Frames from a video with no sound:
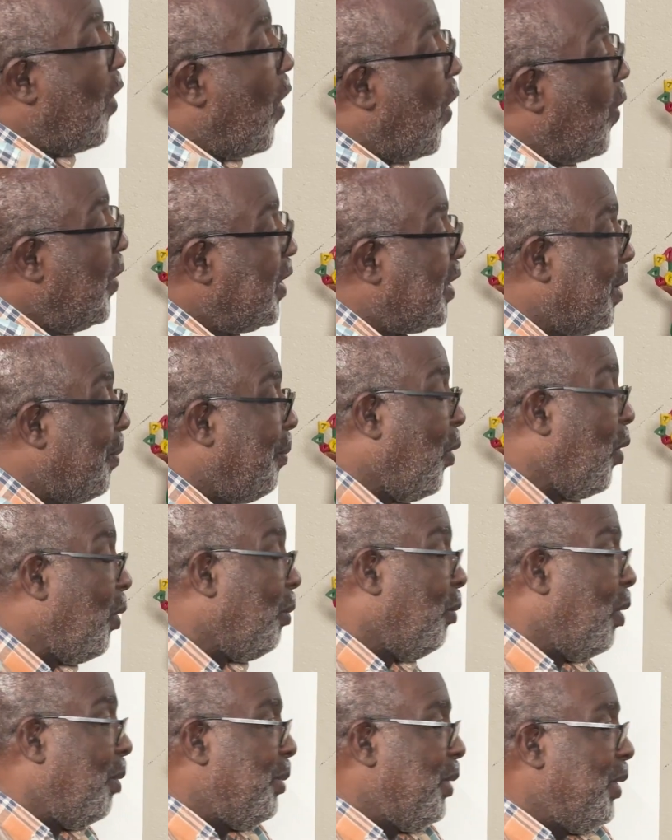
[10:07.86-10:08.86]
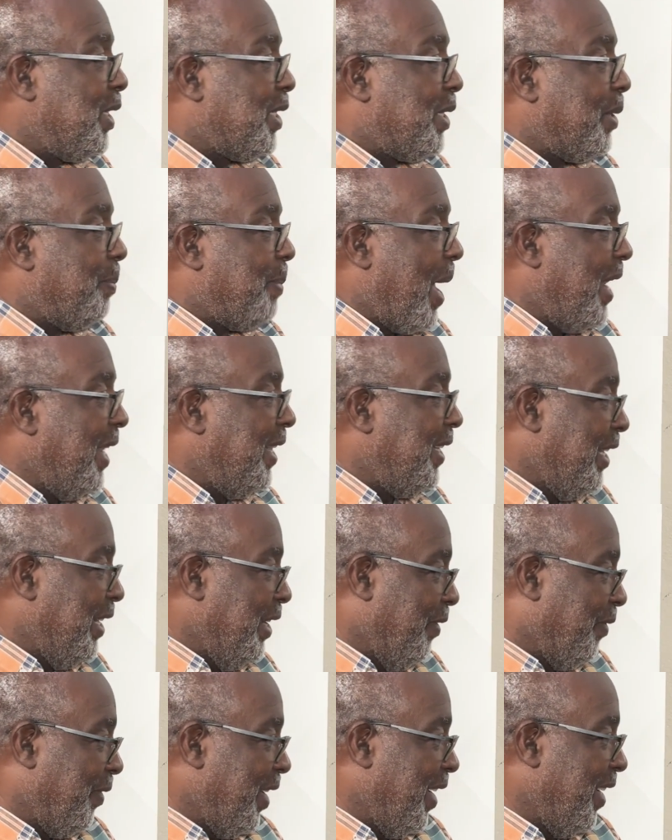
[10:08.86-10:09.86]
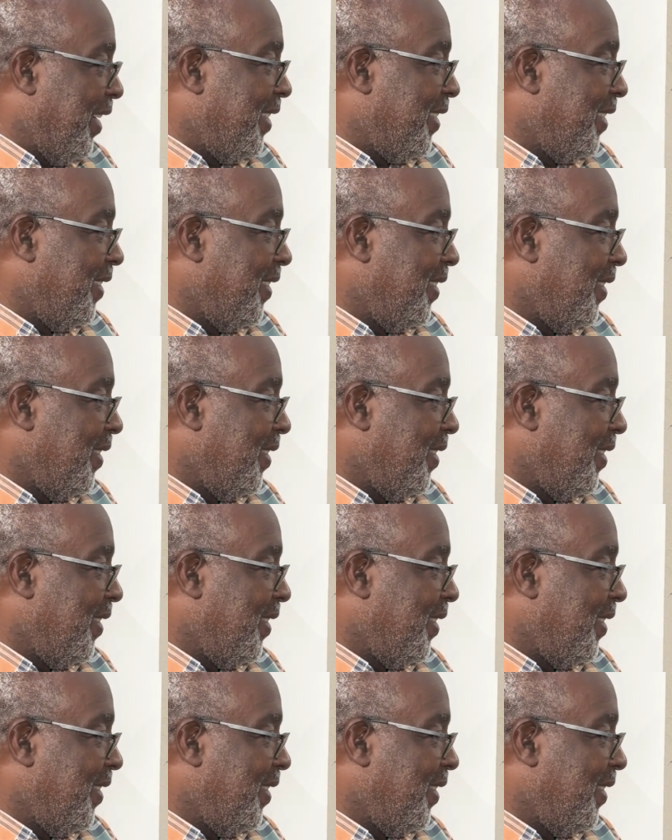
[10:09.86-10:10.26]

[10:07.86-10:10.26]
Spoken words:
And how is the Portmore Municipality different?